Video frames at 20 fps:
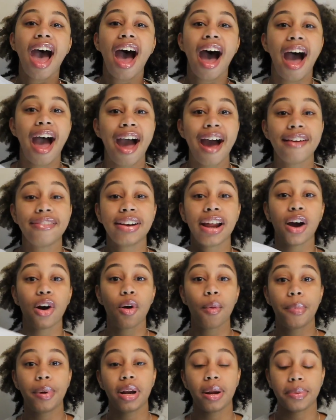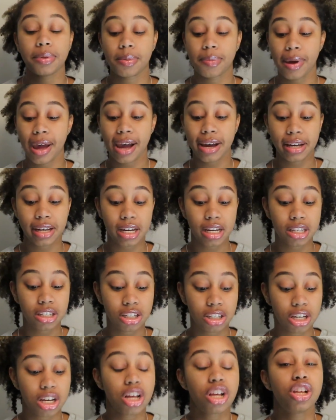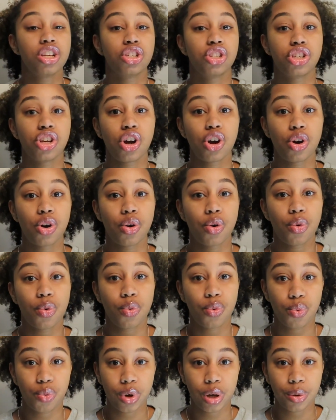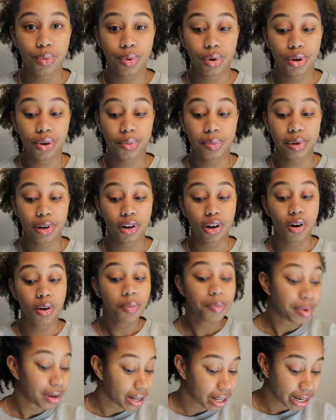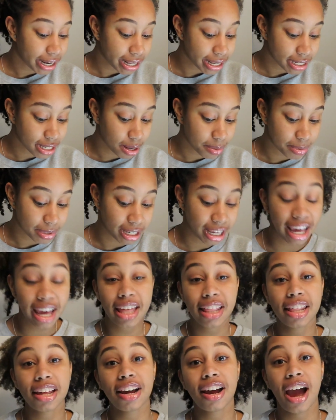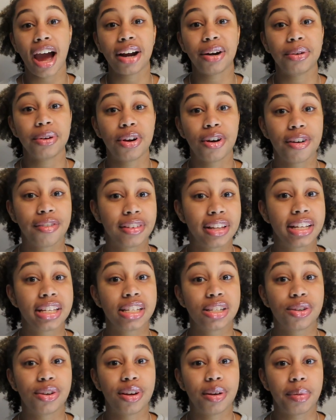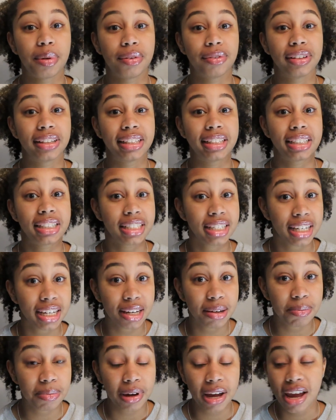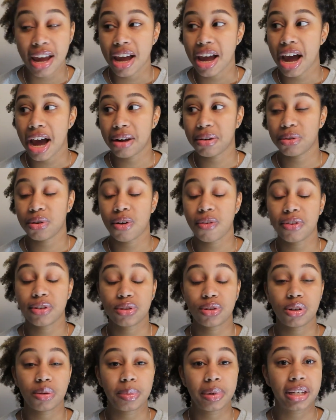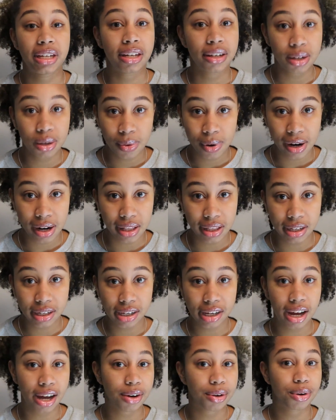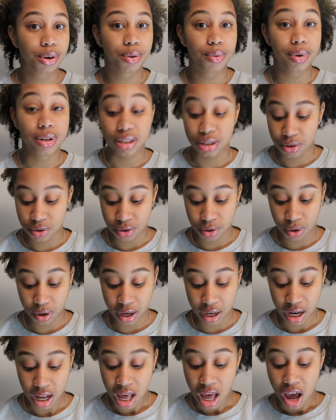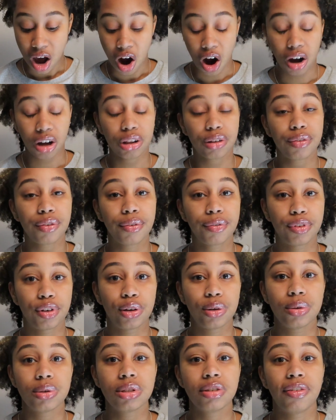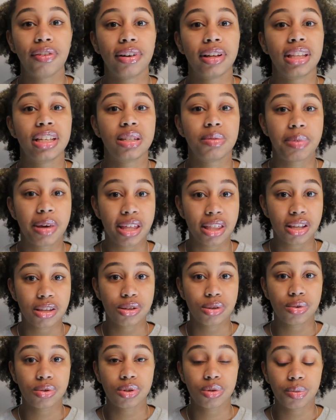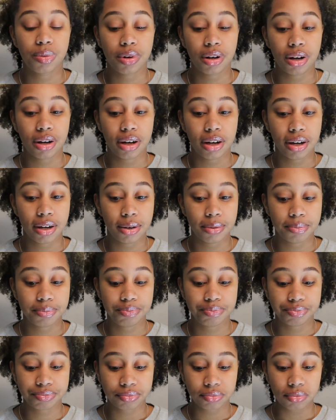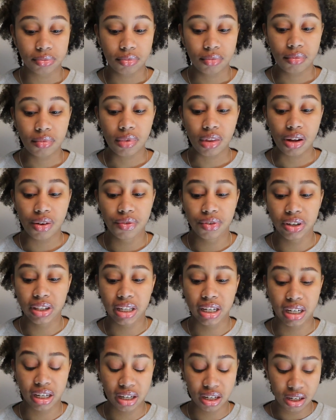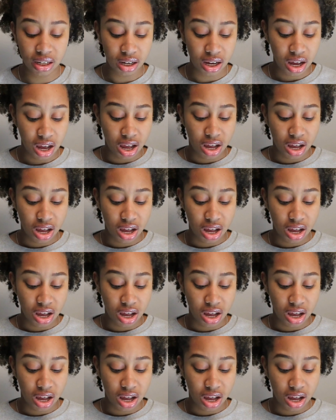I have not opened up the package, so we will be opening this up together. I don't know if this is gonna be really cheap. I don't know if it's gonna be good quality. I don't know what's going on. All the reviews for these bathing suits were, um, really good.